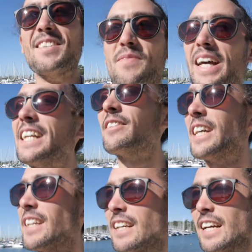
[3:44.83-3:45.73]
But
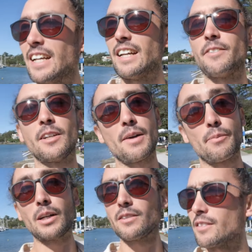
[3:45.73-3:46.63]
anyway, uh, if you like
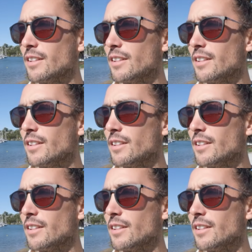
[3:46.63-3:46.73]
boats,